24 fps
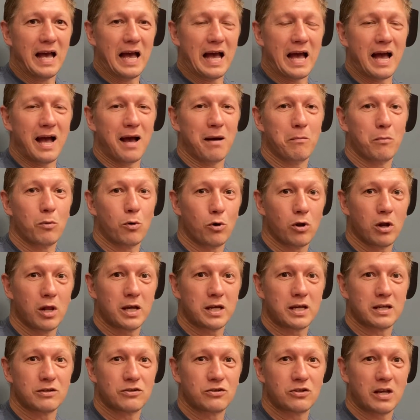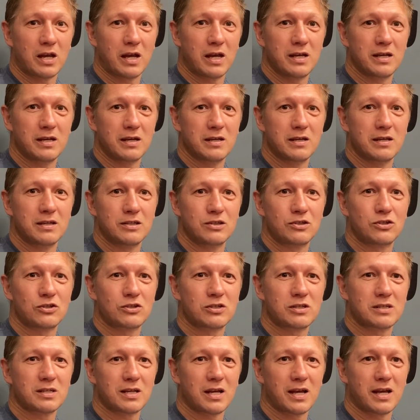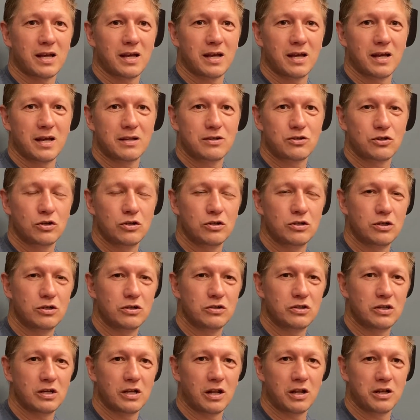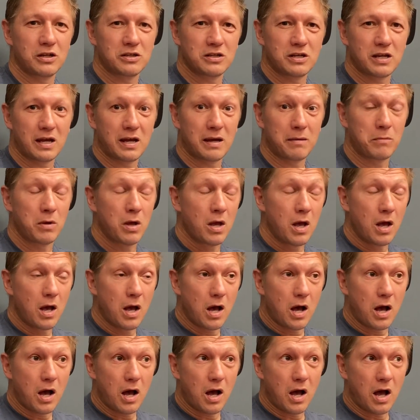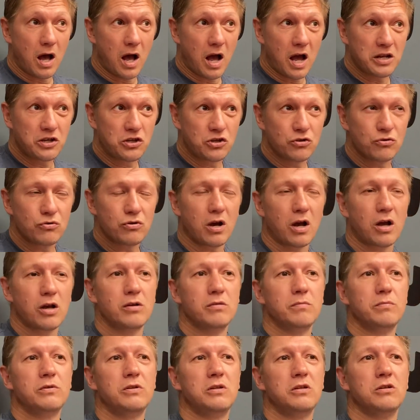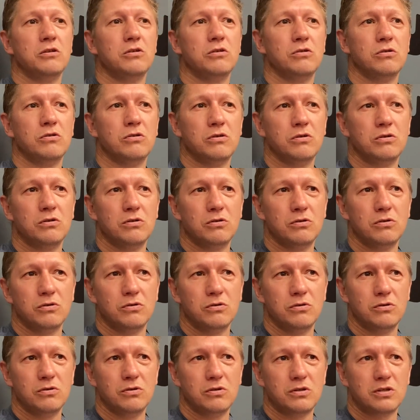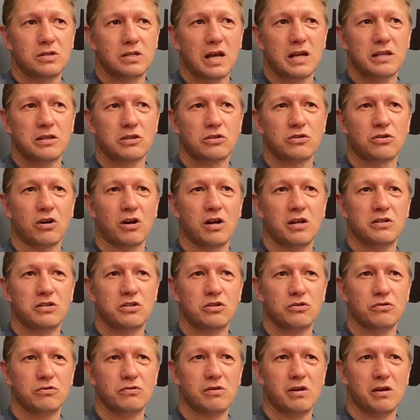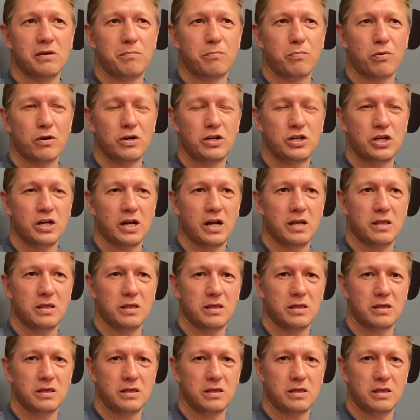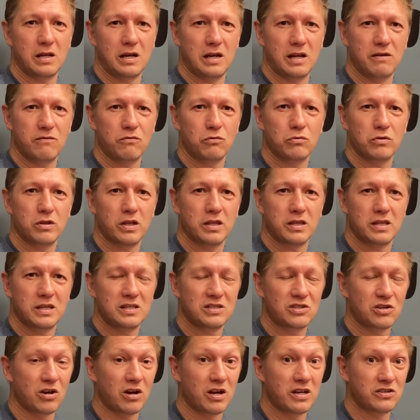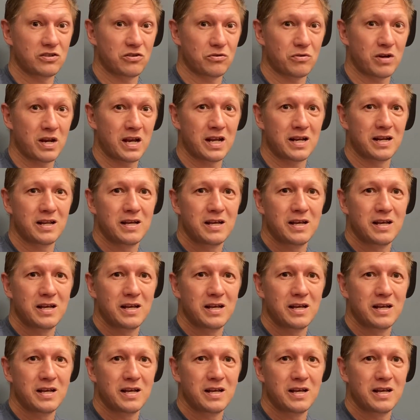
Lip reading: Yeah. All I can say is to New Zealand, I do hope you take the time to appreciate the level that these guys are at.